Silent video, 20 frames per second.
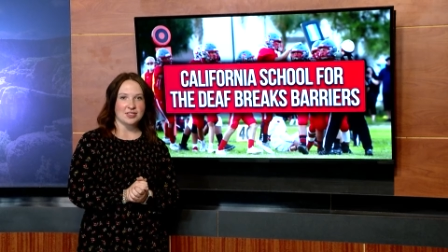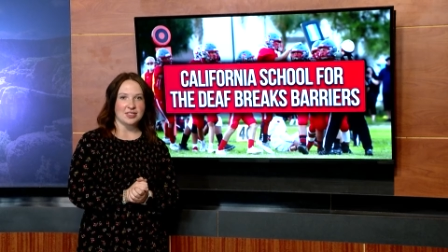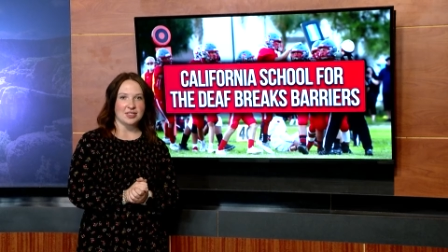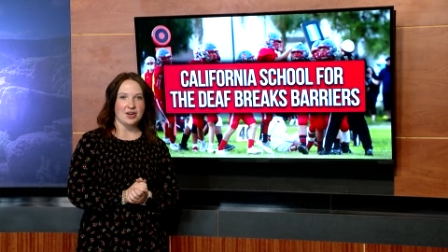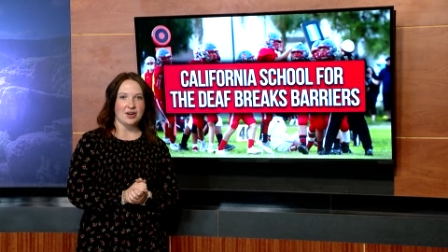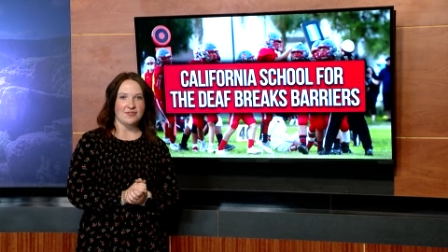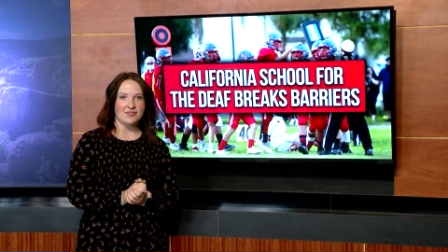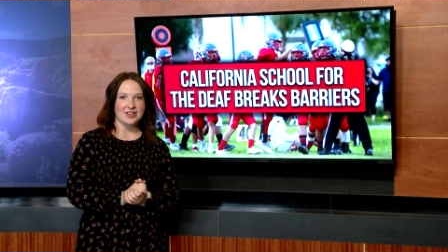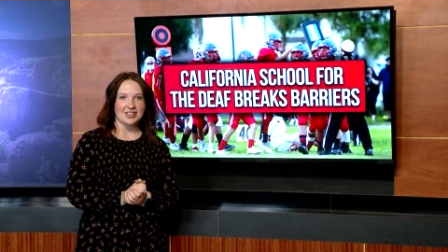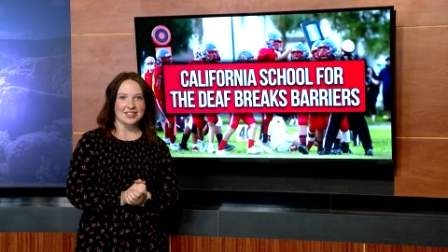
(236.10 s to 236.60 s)

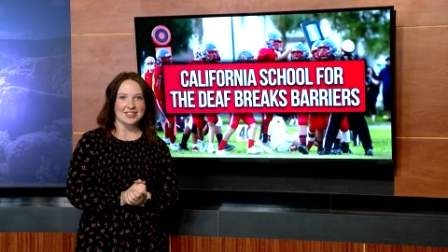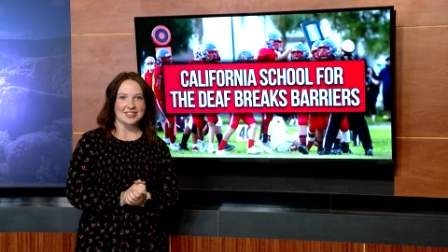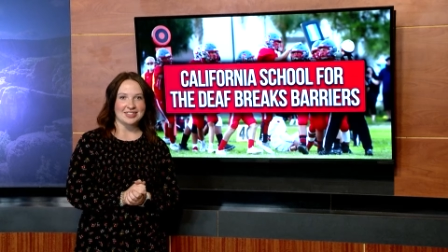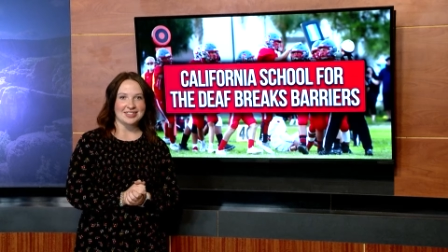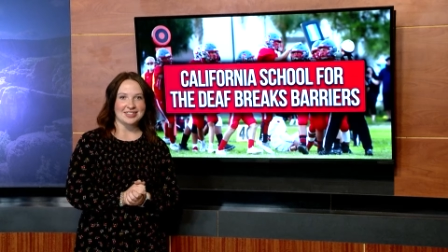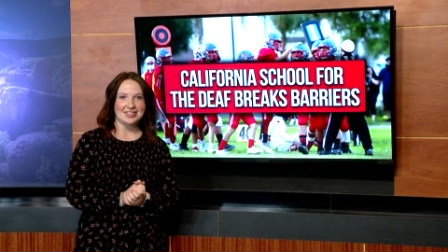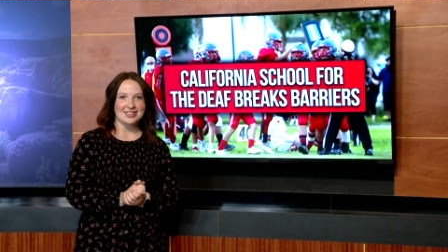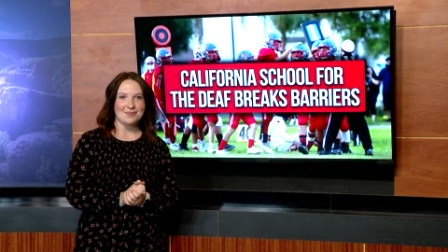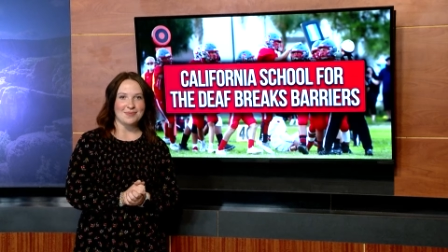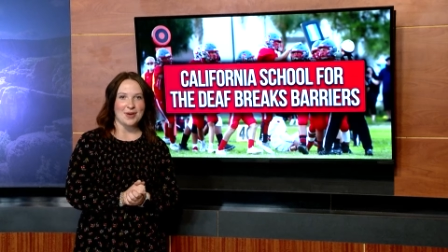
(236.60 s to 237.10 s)
of a
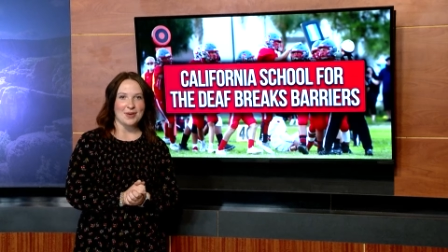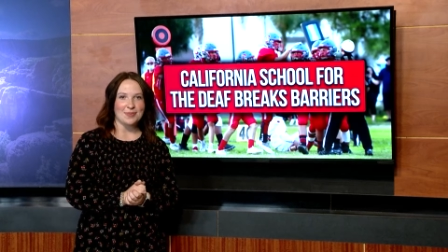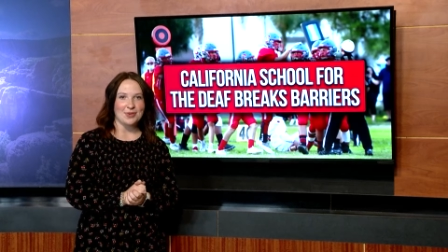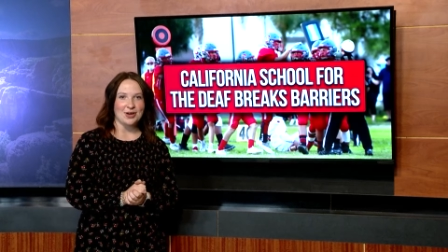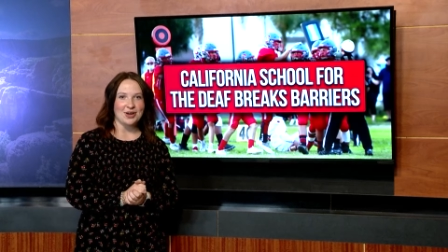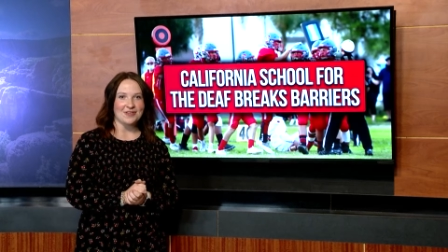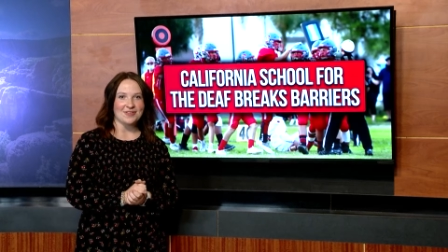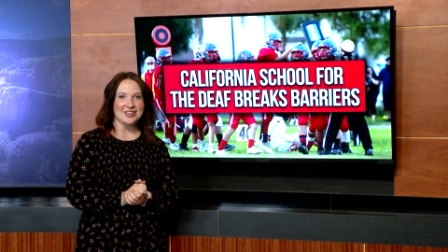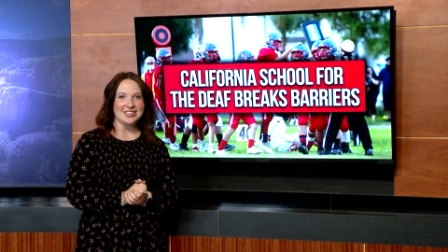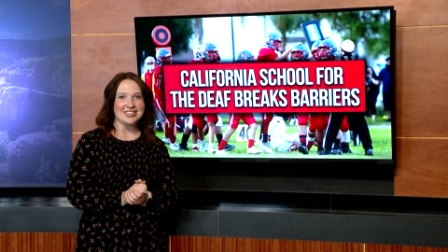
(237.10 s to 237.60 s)
member
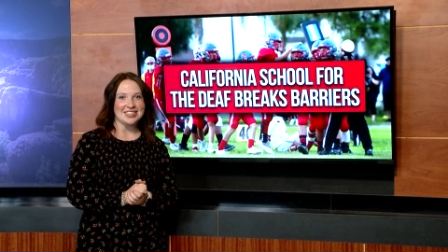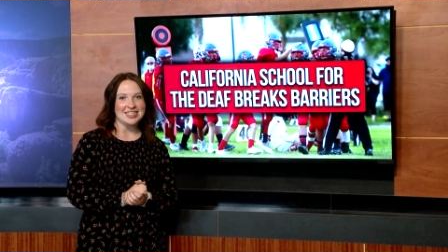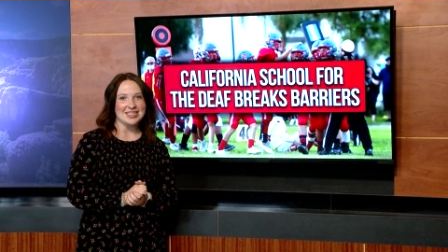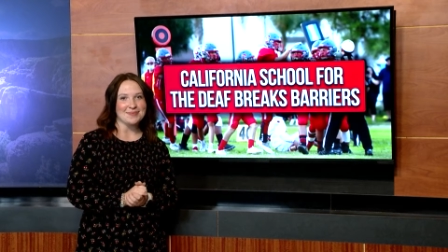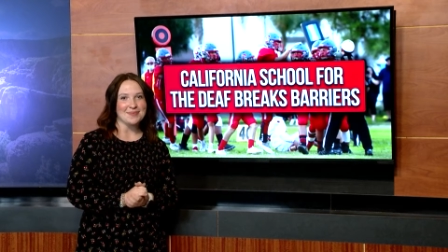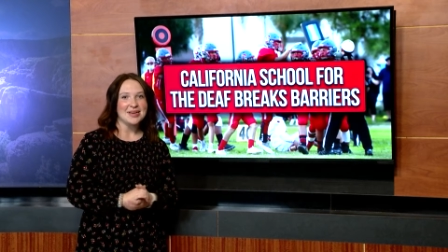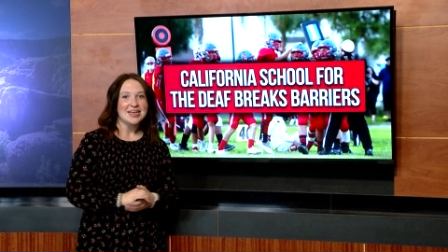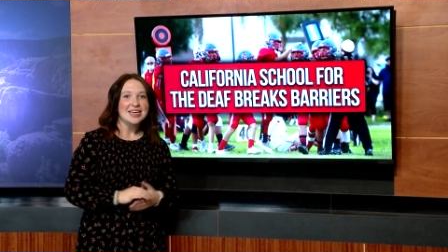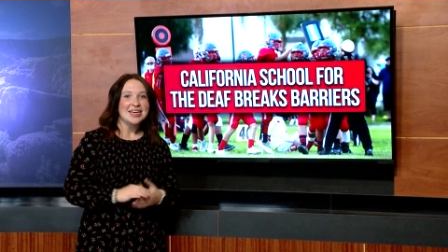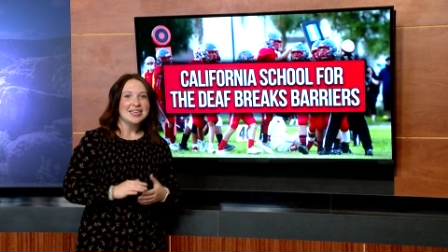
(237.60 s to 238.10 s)
of the
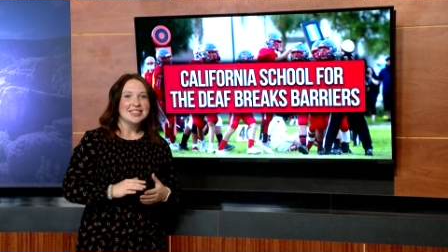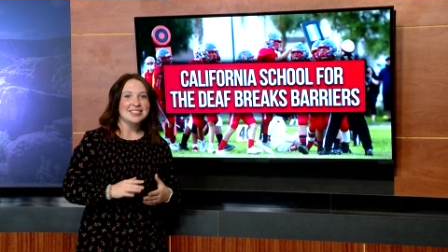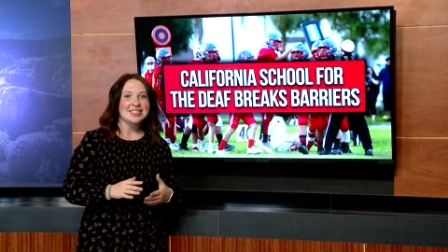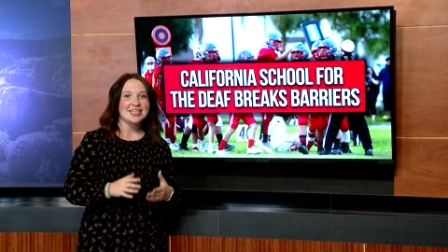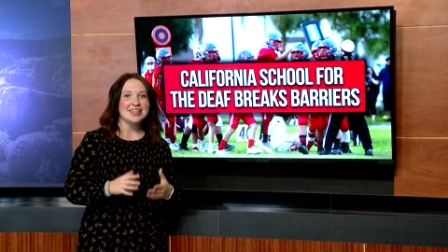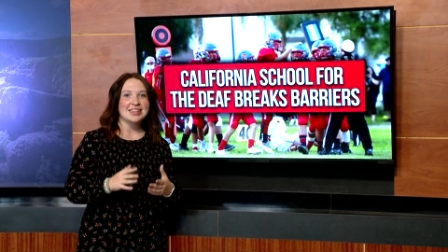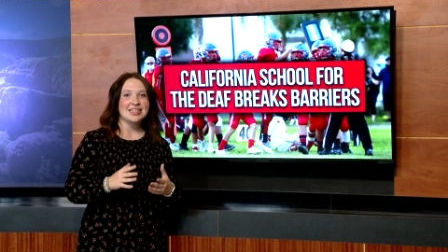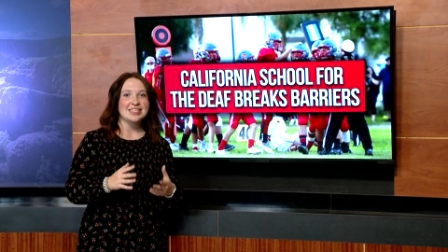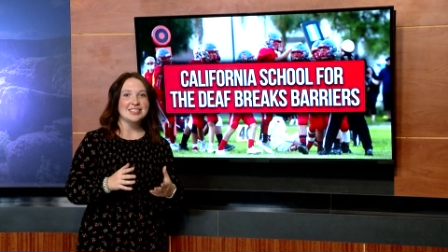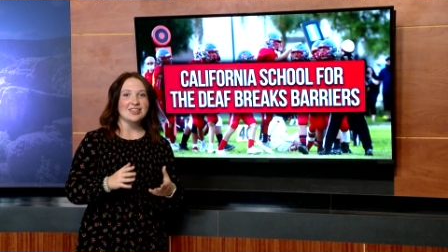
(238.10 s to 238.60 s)
team
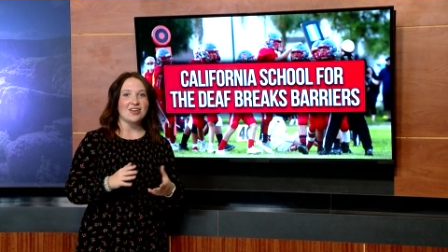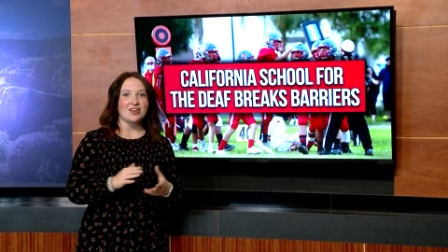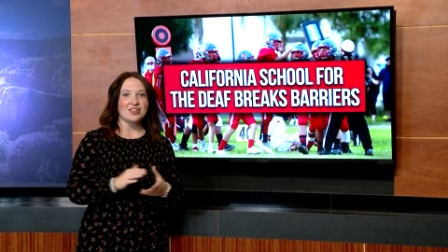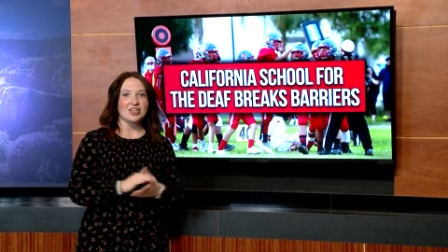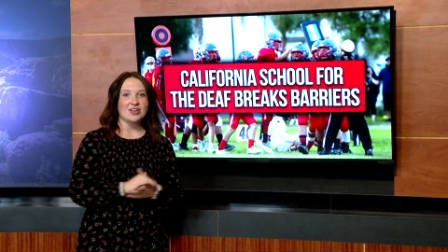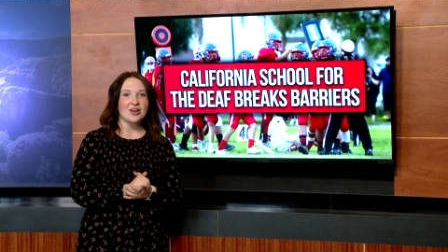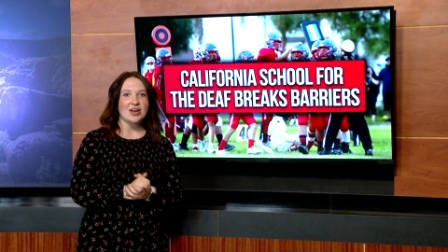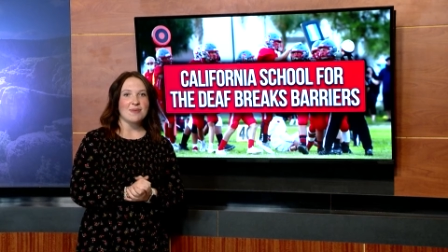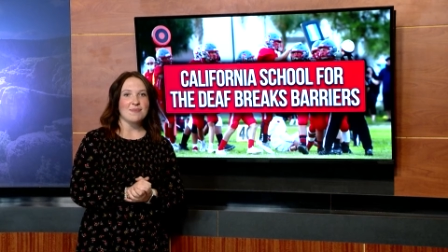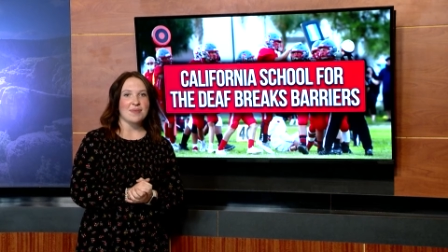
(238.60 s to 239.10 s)
said this on
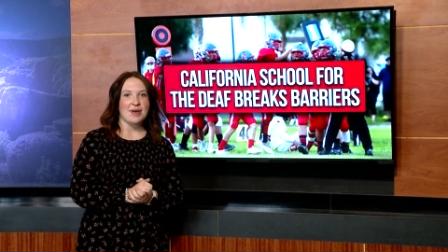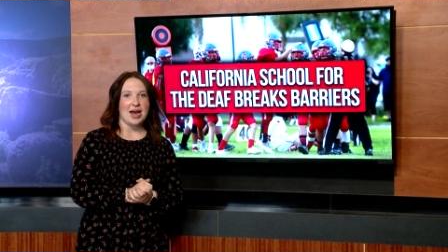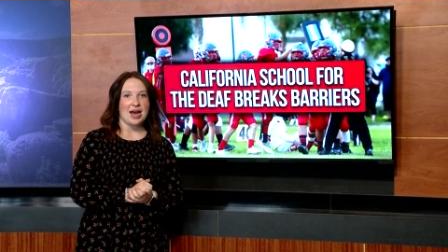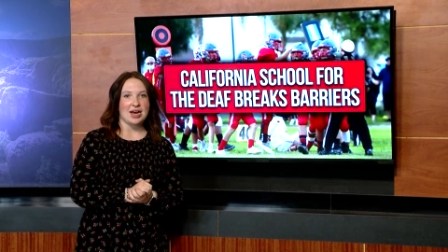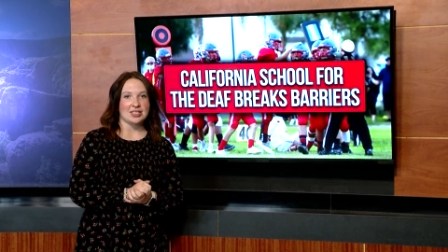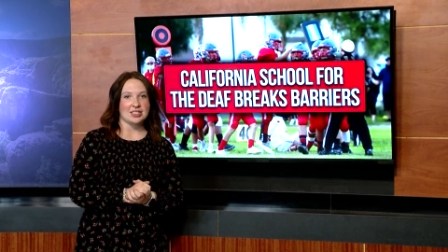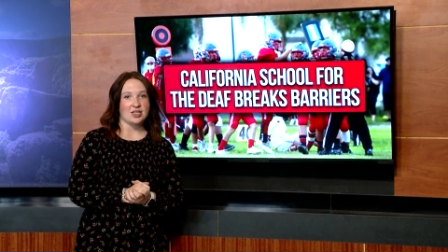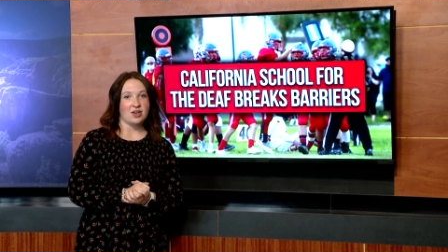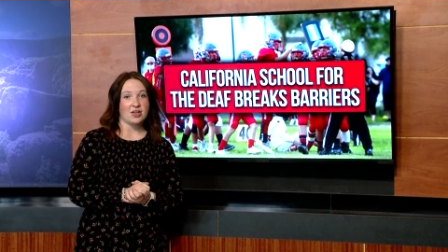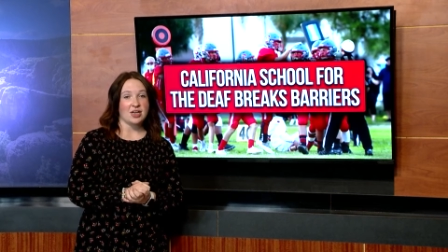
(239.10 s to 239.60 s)
their
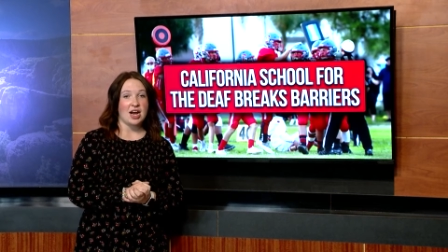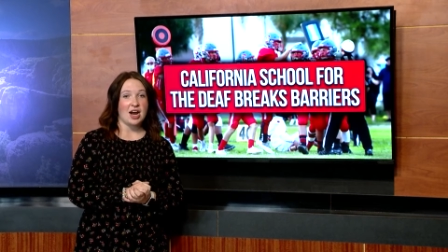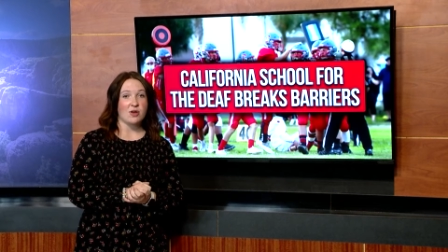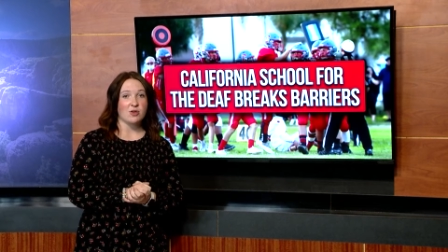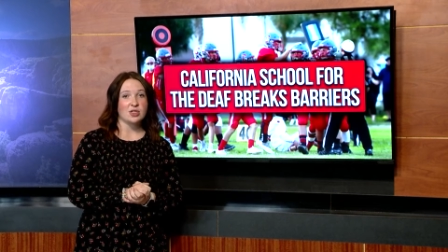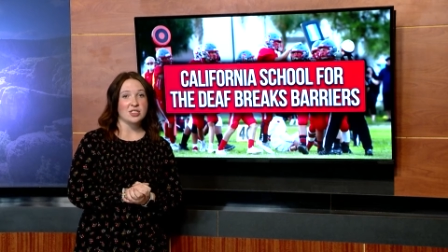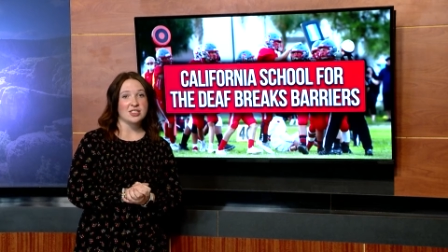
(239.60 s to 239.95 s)
impact on how her